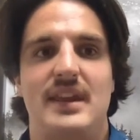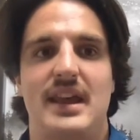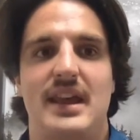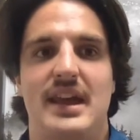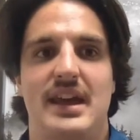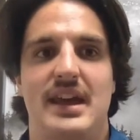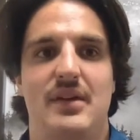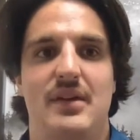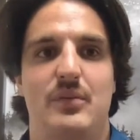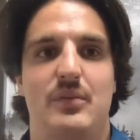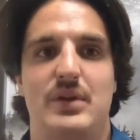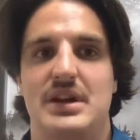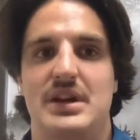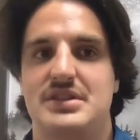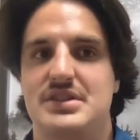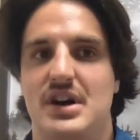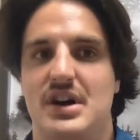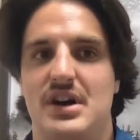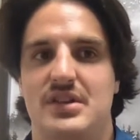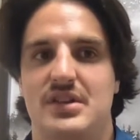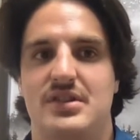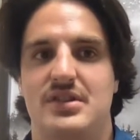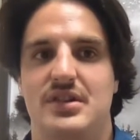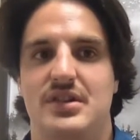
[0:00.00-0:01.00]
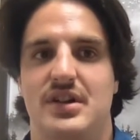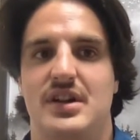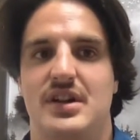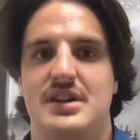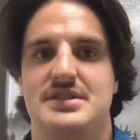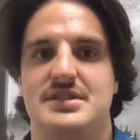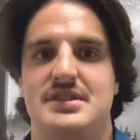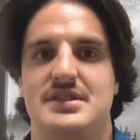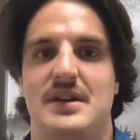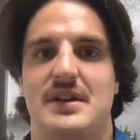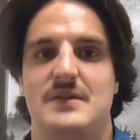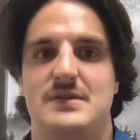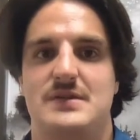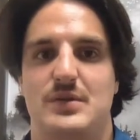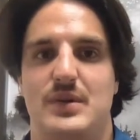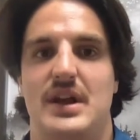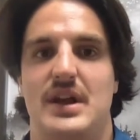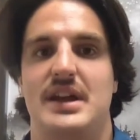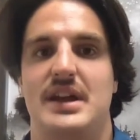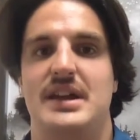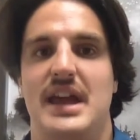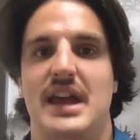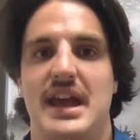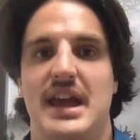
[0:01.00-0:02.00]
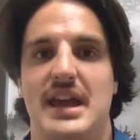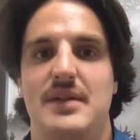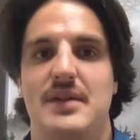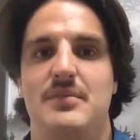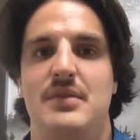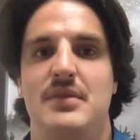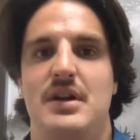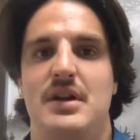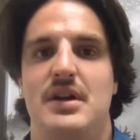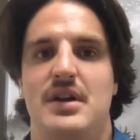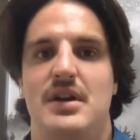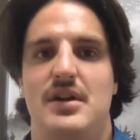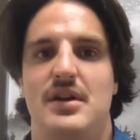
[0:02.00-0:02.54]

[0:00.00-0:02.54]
And we had talked and all that stuff. So when I came